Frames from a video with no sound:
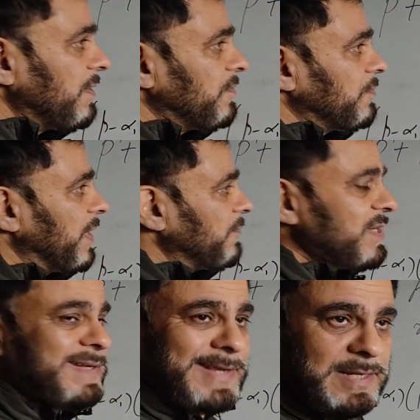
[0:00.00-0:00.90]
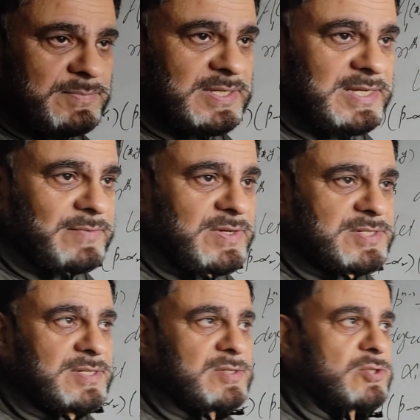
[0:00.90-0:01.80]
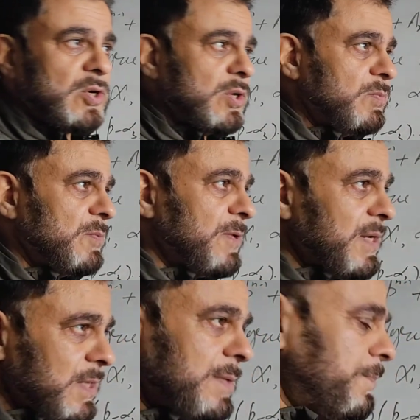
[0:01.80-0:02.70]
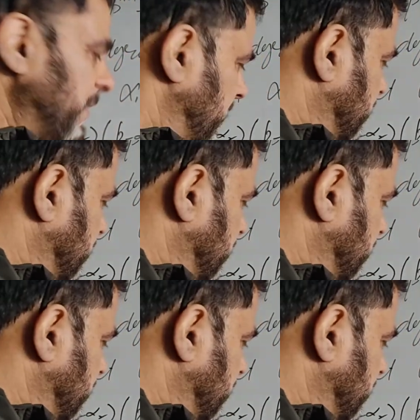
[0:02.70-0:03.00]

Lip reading: why we name the equation solvable for p.